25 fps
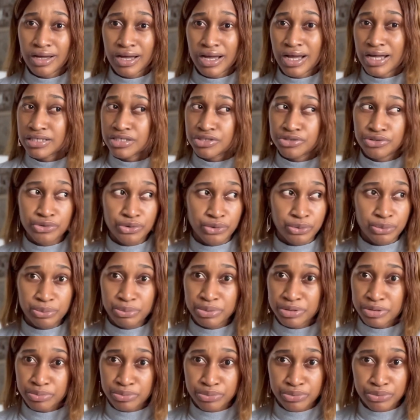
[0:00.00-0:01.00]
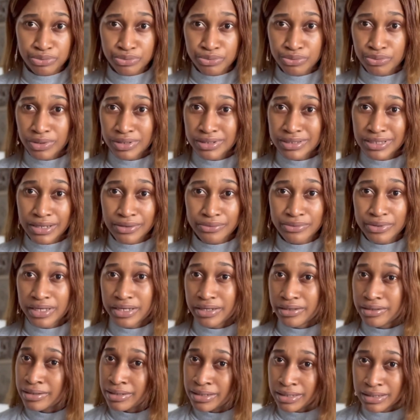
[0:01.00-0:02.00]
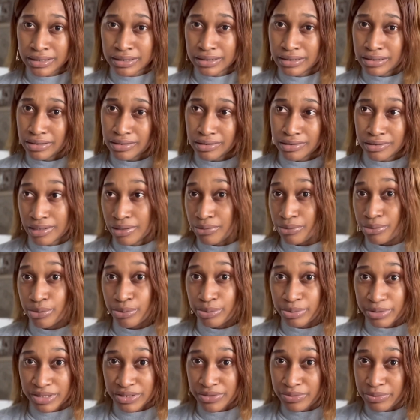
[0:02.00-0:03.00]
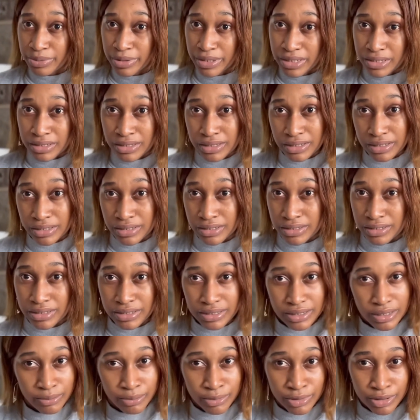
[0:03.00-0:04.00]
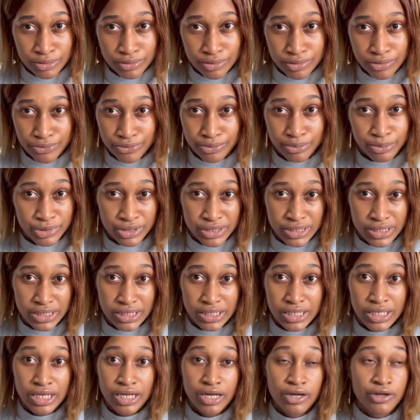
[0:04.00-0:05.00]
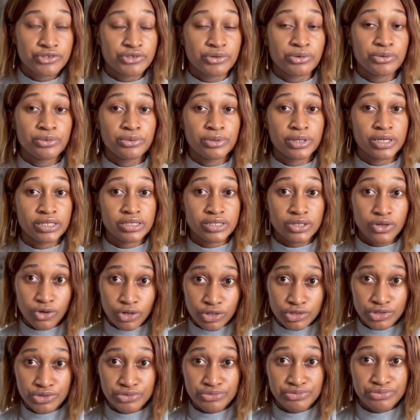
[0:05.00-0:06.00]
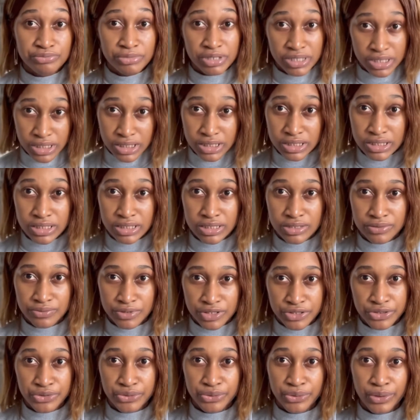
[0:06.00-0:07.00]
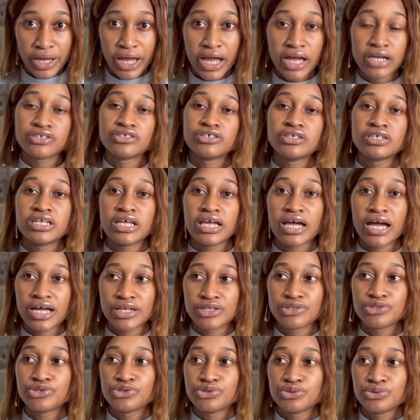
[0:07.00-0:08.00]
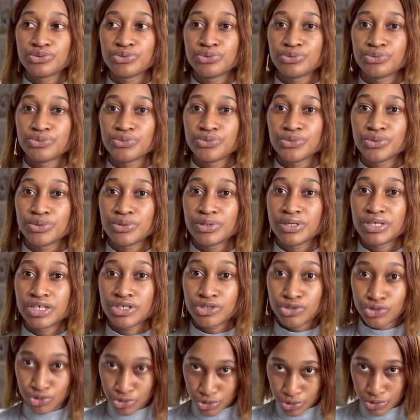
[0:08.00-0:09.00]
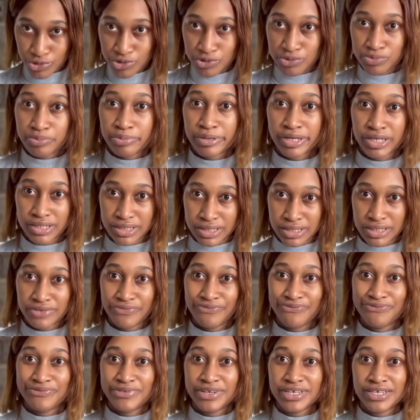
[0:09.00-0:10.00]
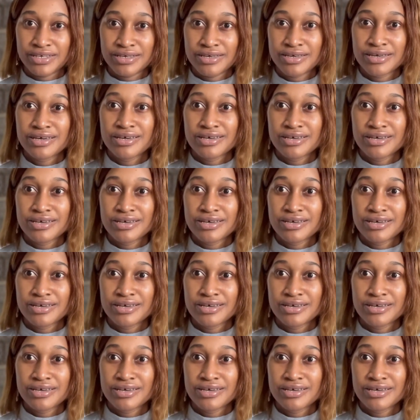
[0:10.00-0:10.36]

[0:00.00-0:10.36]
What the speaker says: as young people, what are we earning that will be spending this amount of money? So in the course of making this video, I actually had to introspectively